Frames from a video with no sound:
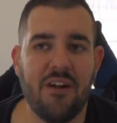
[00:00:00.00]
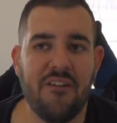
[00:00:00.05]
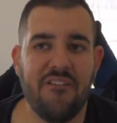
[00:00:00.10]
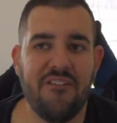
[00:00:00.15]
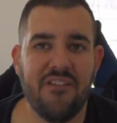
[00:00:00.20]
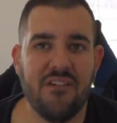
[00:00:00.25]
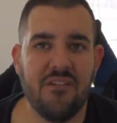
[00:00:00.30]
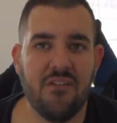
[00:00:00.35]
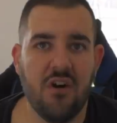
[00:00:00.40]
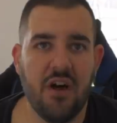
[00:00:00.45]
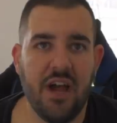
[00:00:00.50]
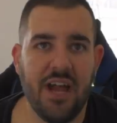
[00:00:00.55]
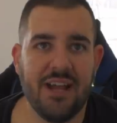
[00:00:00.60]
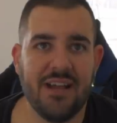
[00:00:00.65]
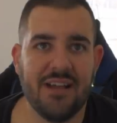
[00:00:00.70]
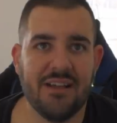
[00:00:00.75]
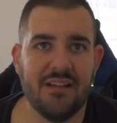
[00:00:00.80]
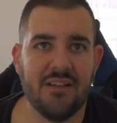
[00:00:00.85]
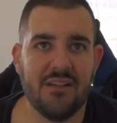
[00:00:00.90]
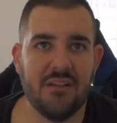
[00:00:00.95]
feel
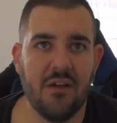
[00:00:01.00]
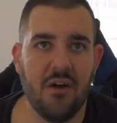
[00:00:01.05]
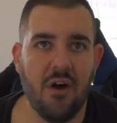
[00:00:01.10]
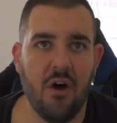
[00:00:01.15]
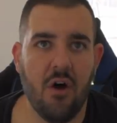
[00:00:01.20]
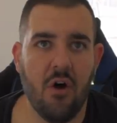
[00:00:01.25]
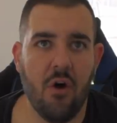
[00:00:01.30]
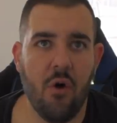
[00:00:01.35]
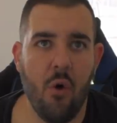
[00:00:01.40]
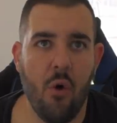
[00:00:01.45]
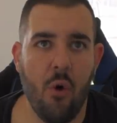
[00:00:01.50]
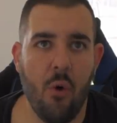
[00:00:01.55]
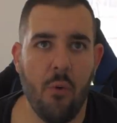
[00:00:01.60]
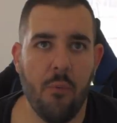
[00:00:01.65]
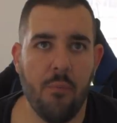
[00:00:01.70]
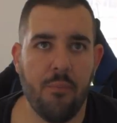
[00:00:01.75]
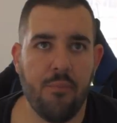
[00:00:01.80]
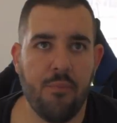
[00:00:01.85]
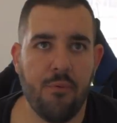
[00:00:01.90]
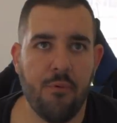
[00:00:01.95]
like the
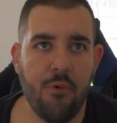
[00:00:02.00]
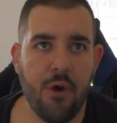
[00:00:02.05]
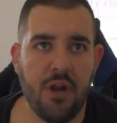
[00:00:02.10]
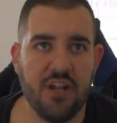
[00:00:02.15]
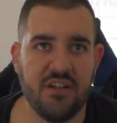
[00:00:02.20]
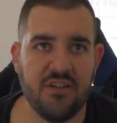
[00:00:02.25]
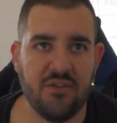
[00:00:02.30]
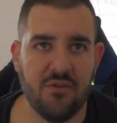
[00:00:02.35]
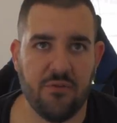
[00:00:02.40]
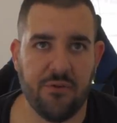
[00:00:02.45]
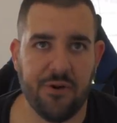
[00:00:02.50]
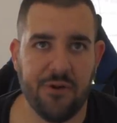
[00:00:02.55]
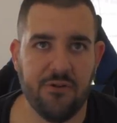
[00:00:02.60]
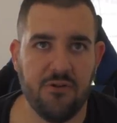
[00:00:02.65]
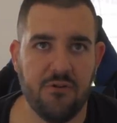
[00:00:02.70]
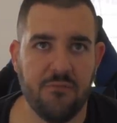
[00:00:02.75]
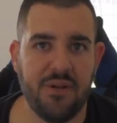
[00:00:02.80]
whole predatorial,